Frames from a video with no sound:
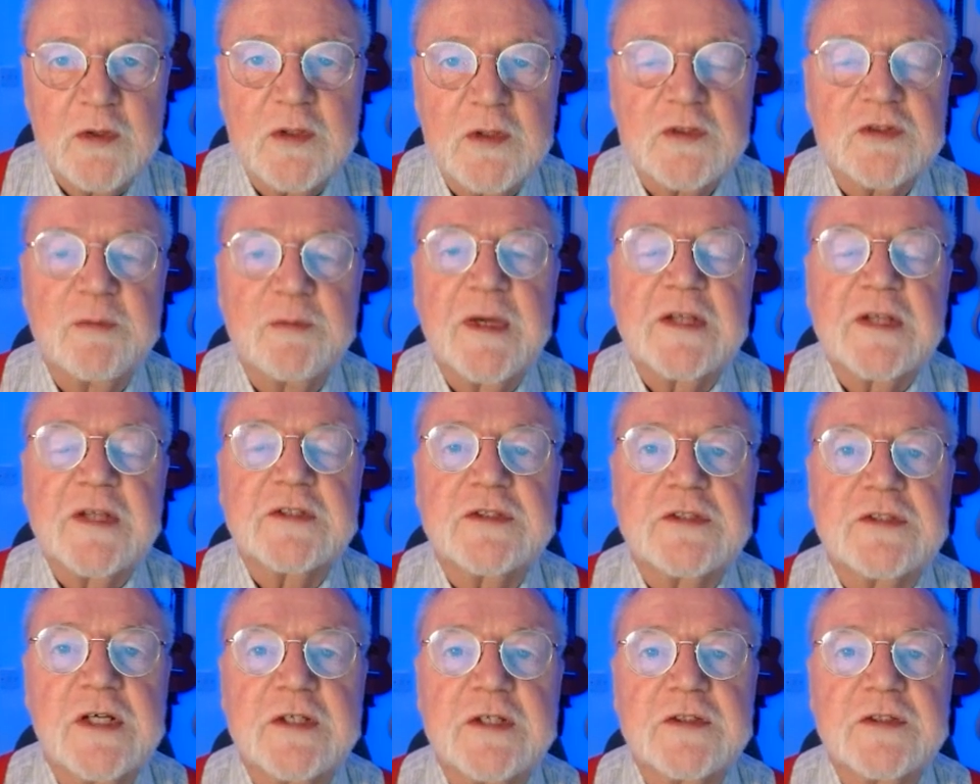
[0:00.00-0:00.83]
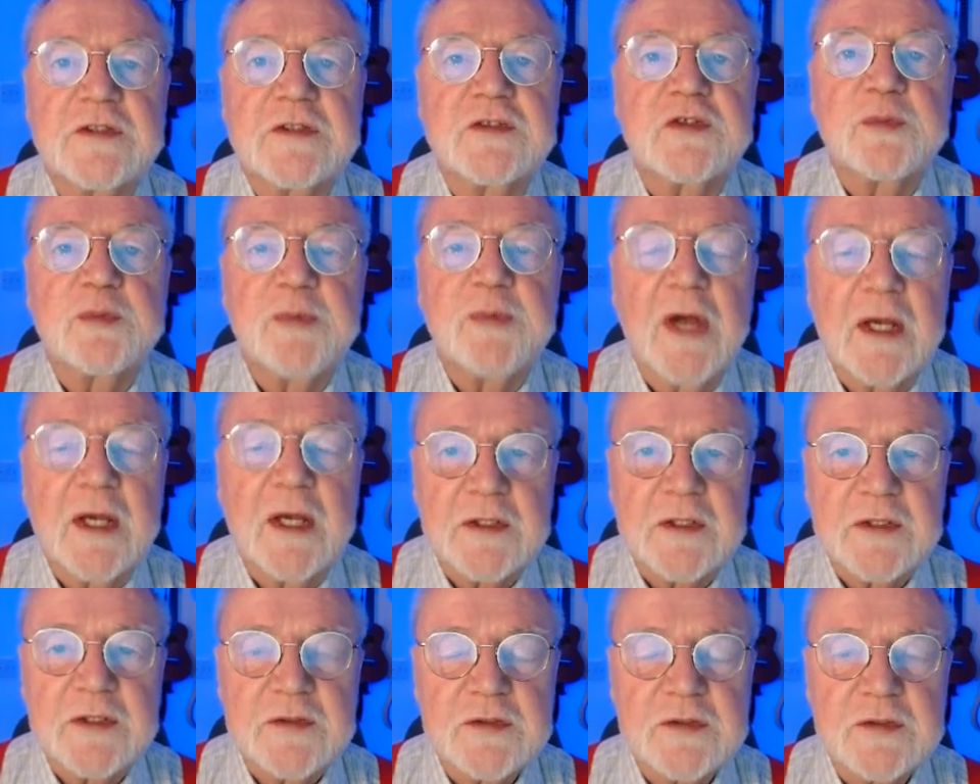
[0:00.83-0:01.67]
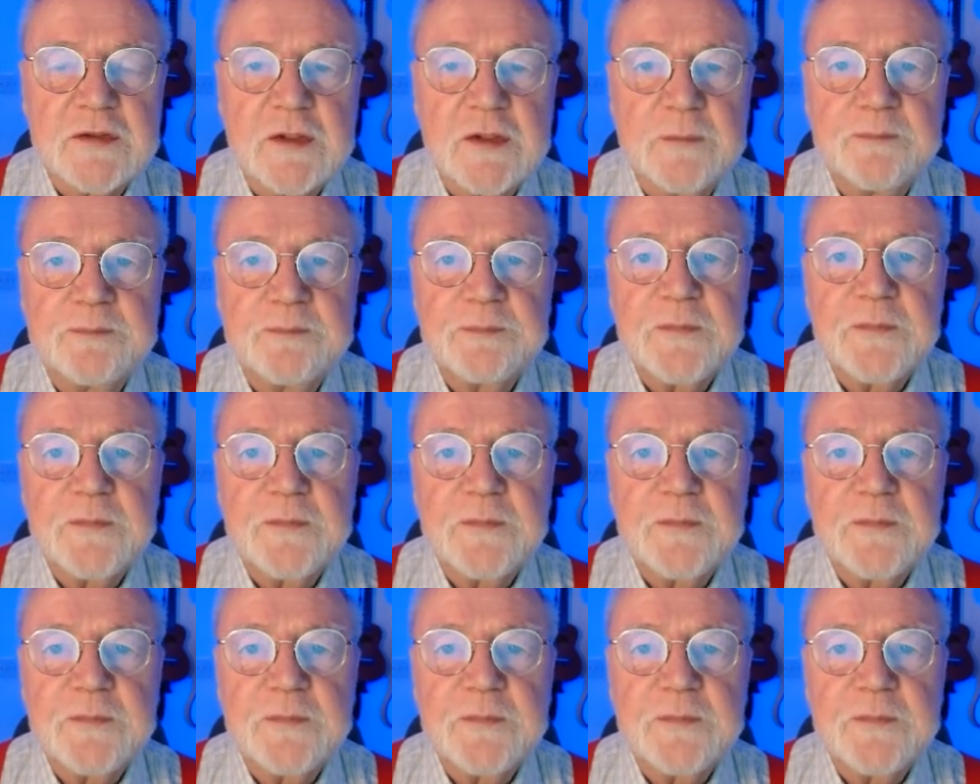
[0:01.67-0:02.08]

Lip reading: a look at some exercises to practice.